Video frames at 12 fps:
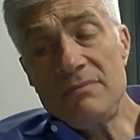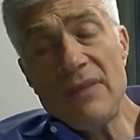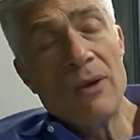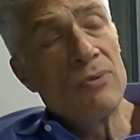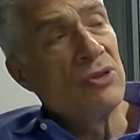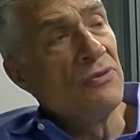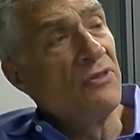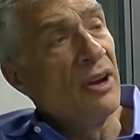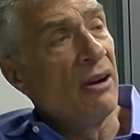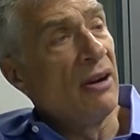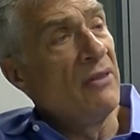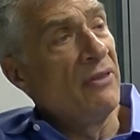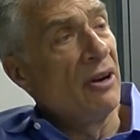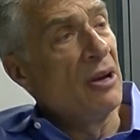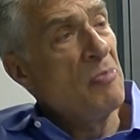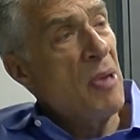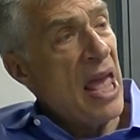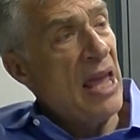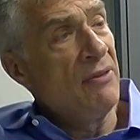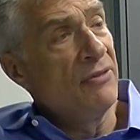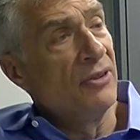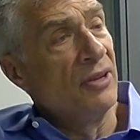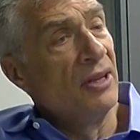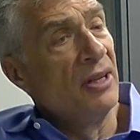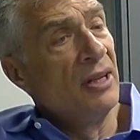It was a very, very painful